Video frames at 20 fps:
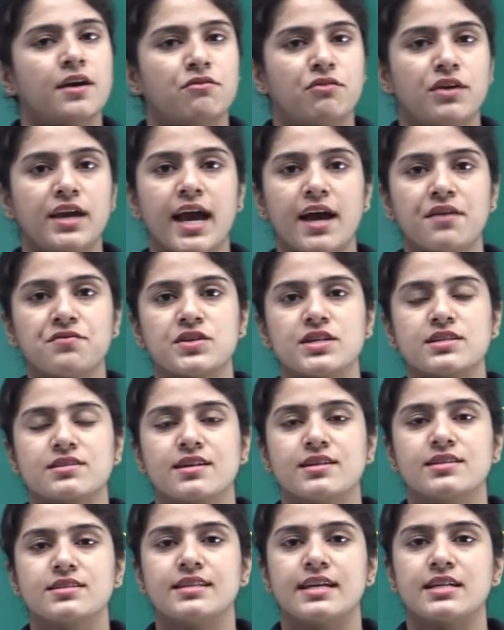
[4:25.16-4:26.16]
We have
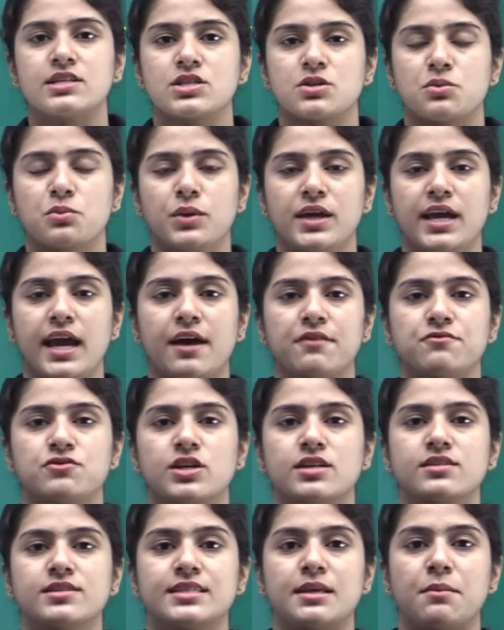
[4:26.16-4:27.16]
discussed that we have
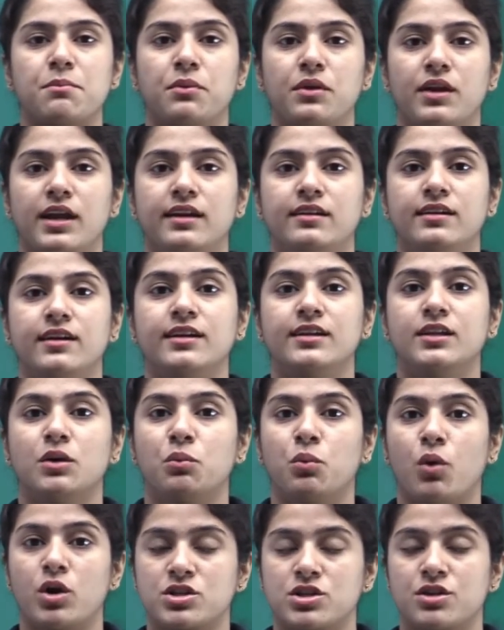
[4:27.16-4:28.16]
just separated
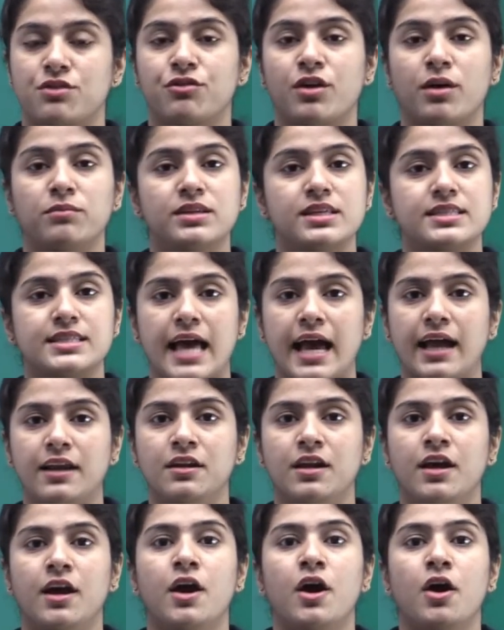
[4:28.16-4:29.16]
the water from the
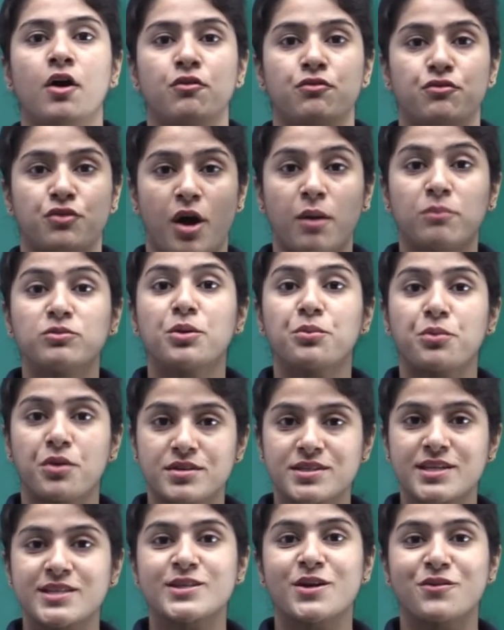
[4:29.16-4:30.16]
sand from the
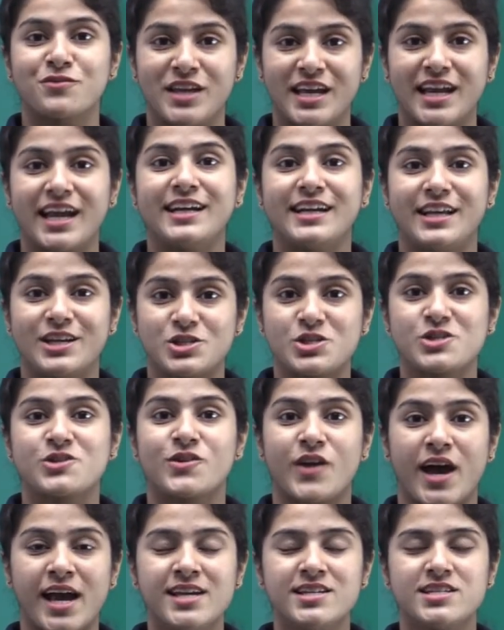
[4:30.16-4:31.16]
process of
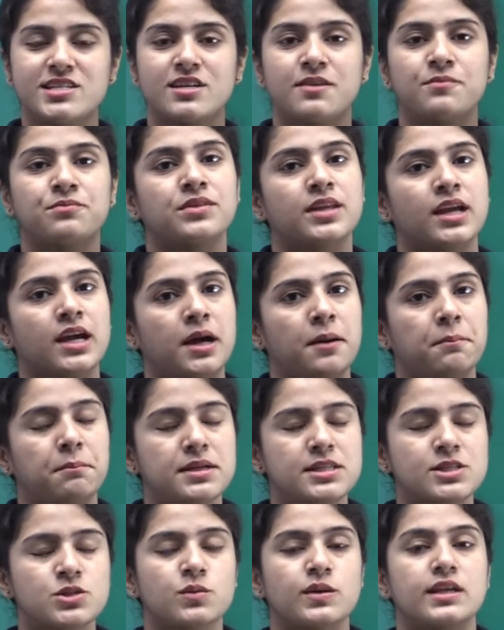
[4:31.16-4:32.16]
decantation, right?
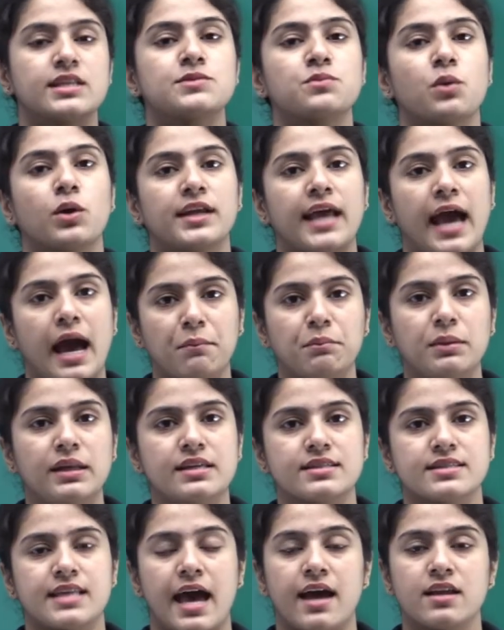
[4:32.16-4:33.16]
But students, what
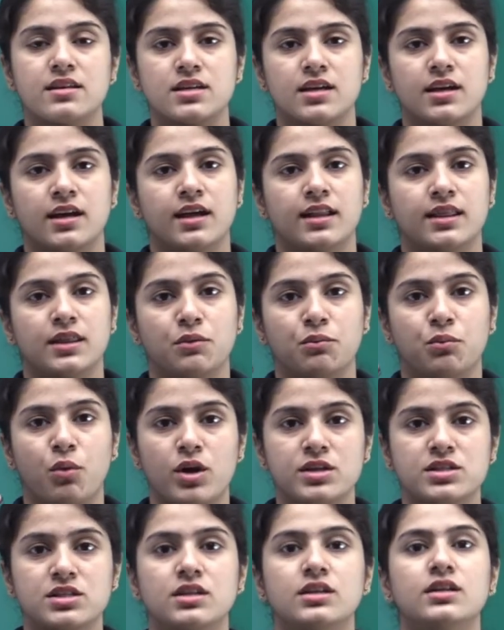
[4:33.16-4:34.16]
happened is that the
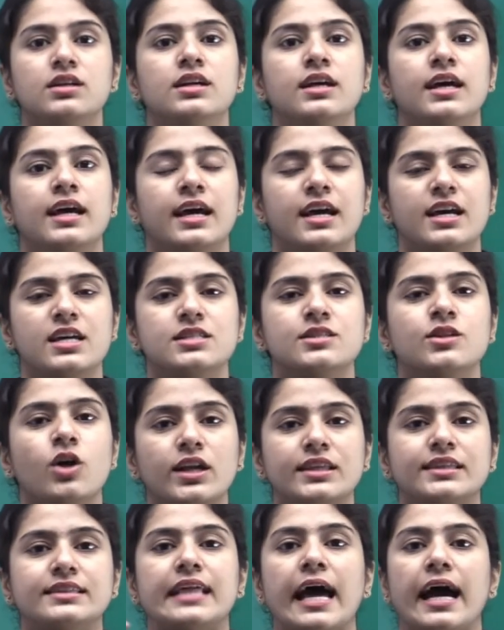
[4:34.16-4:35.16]
water is
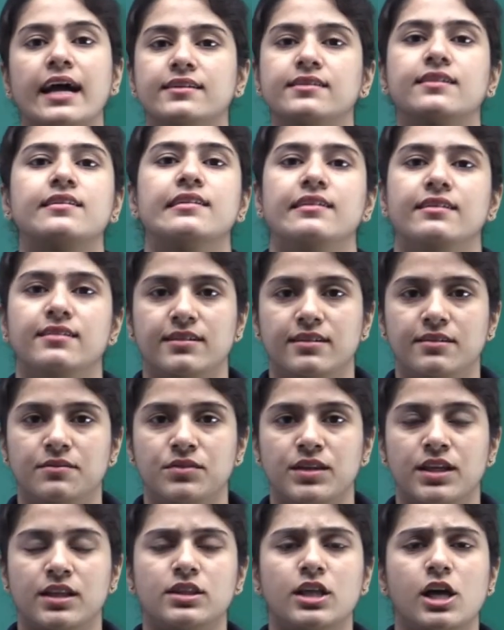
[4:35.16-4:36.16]
not that clear.
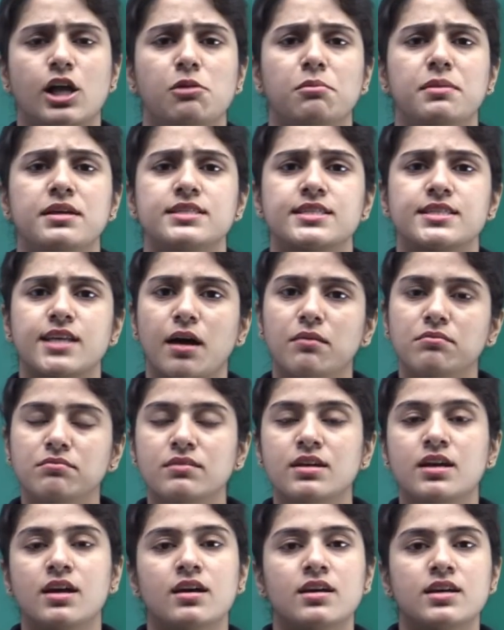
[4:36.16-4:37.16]
There will be
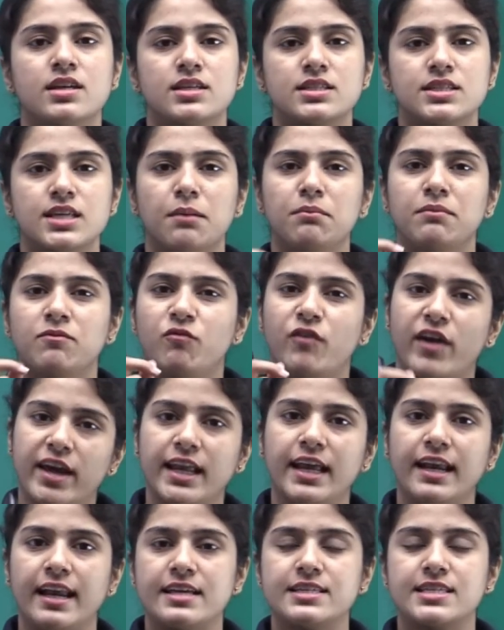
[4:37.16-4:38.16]
some
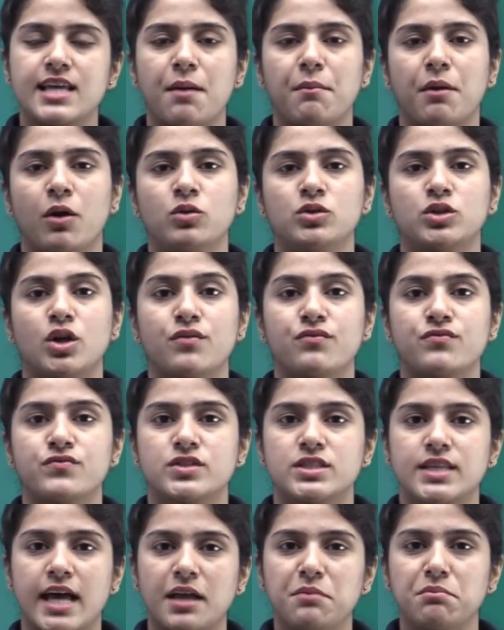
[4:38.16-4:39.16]
very less amount of
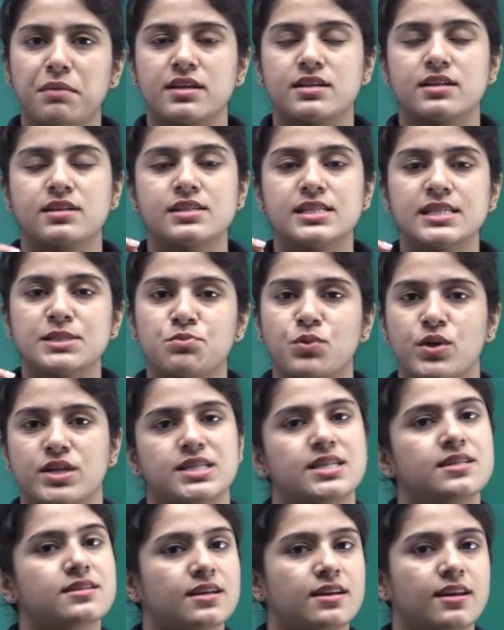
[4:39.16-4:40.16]
sand particles
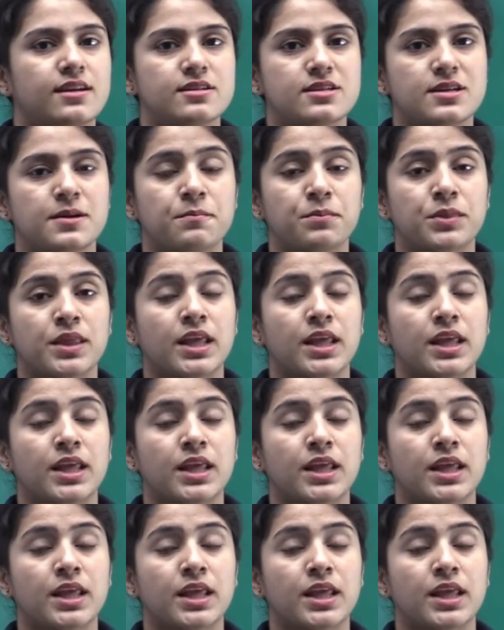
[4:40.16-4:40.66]
present in it.